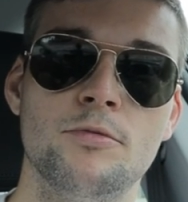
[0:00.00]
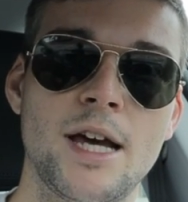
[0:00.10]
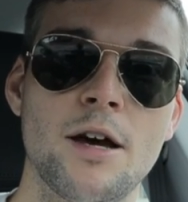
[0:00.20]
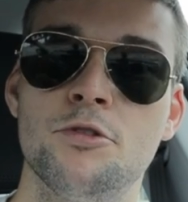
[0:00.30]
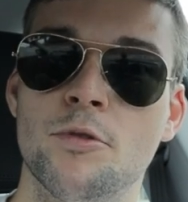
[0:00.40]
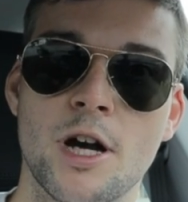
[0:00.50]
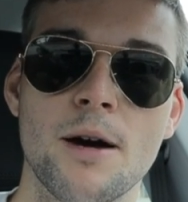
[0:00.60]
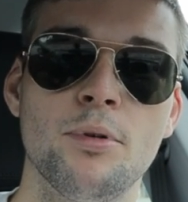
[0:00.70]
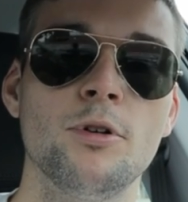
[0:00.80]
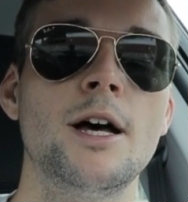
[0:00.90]
down to a
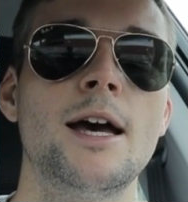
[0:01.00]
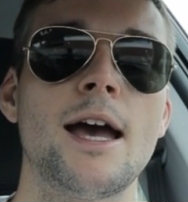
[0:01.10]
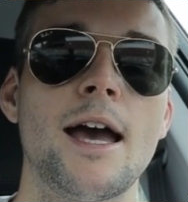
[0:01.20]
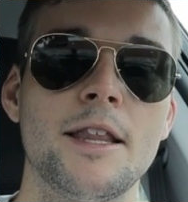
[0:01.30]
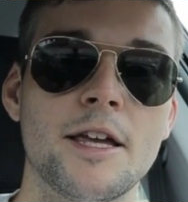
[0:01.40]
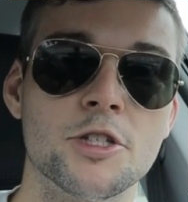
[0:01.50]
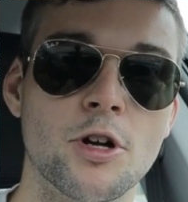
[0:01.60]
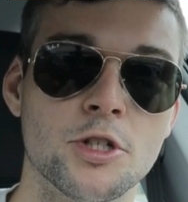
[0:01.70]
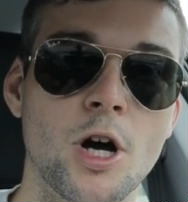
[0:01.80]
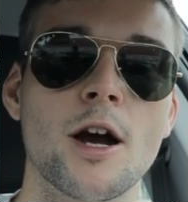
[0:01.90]
couple, and then
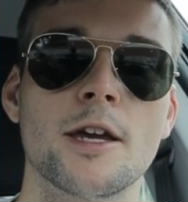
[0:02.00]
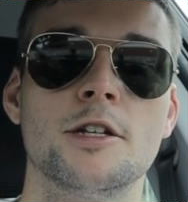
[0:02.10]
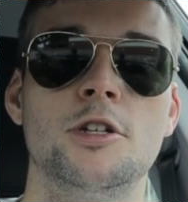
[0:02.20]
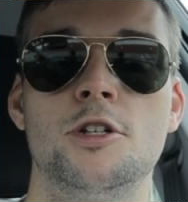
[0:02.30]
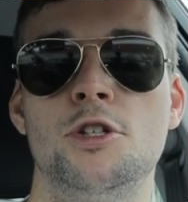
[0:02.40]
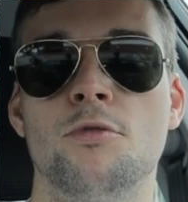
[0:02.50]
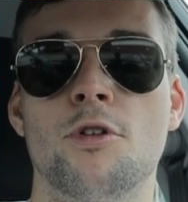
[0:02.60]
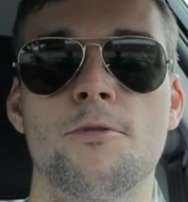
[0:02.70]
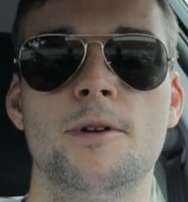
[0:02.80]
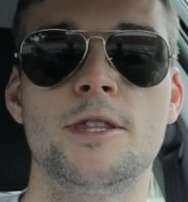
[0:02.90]
start talking to the 2
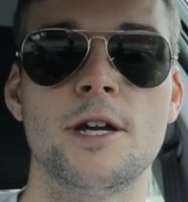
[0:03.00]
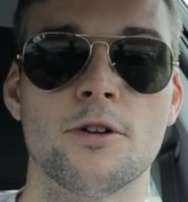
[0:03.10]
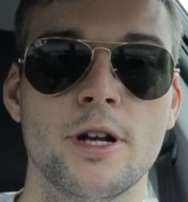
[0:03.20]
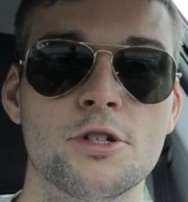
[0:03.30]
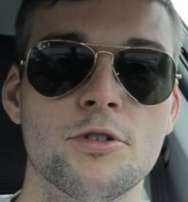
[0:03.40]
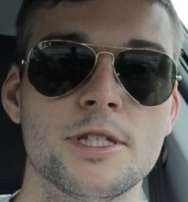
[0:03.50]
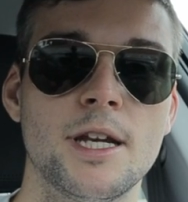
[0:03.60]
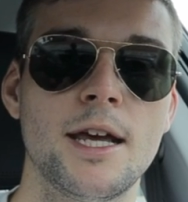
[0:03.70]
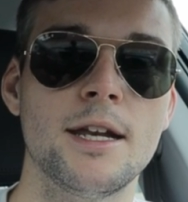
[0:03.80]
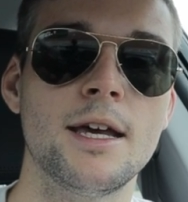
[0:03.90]
or 3 that you're
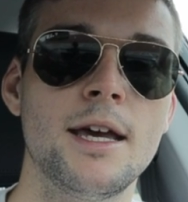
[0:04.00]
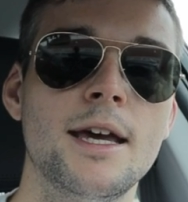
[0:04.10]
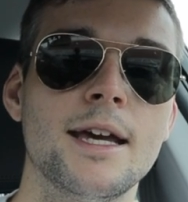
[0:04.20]
interested in.